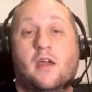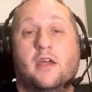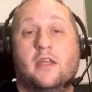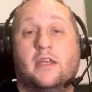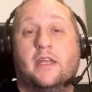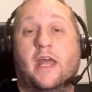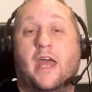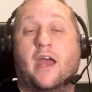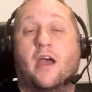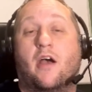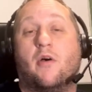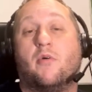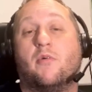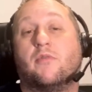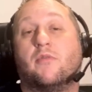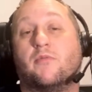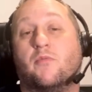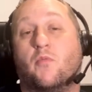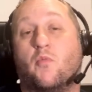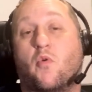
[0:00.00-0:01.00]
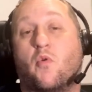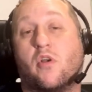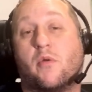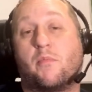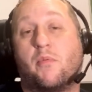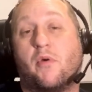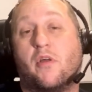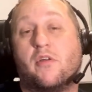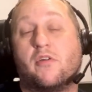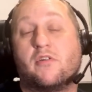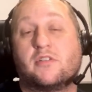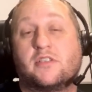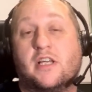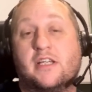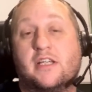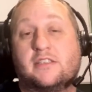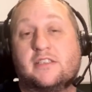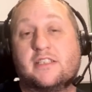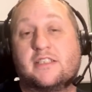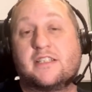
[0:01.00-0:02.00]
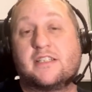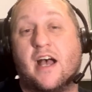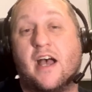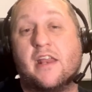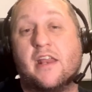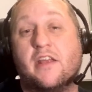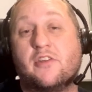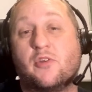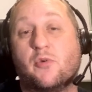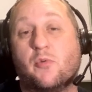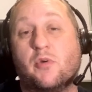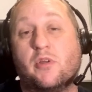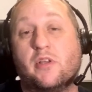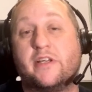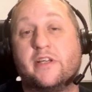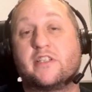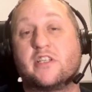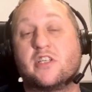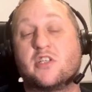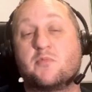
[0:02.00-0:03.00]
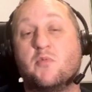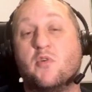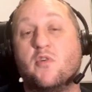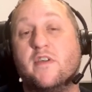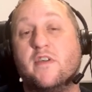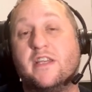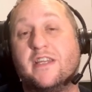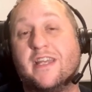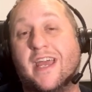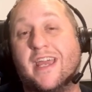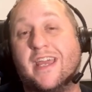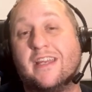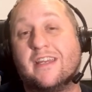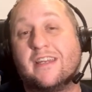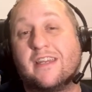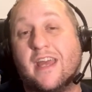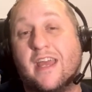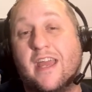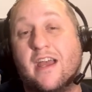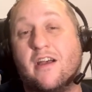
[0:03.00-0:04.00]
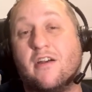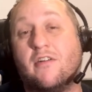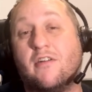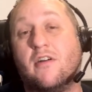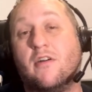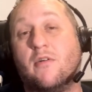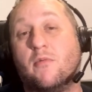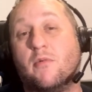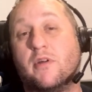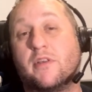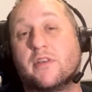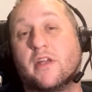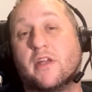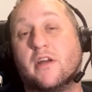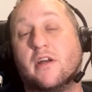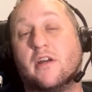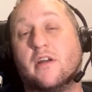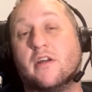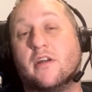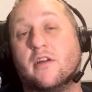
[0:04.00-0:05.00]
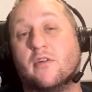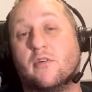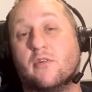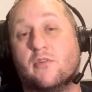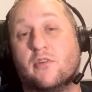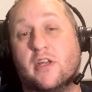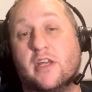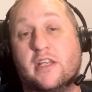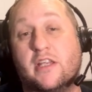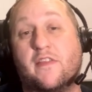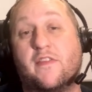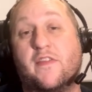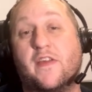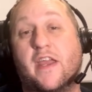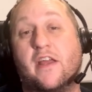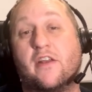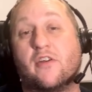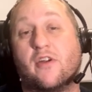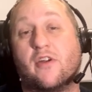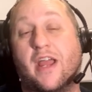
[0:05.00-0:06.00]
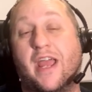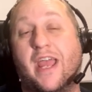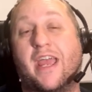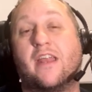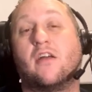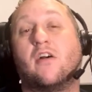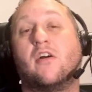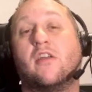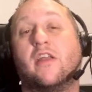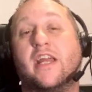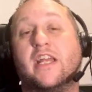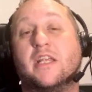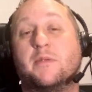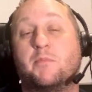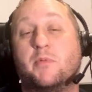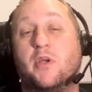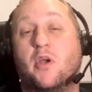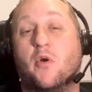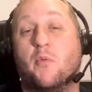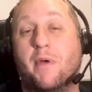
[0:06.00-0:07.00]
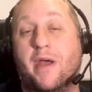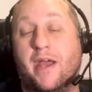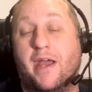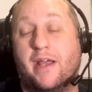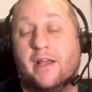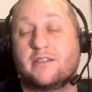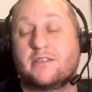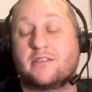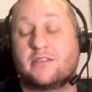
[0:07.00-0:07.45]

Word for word: Now, Warner Brothers has decided to release this movie day in day out with uh, in the theater and on HBO Max.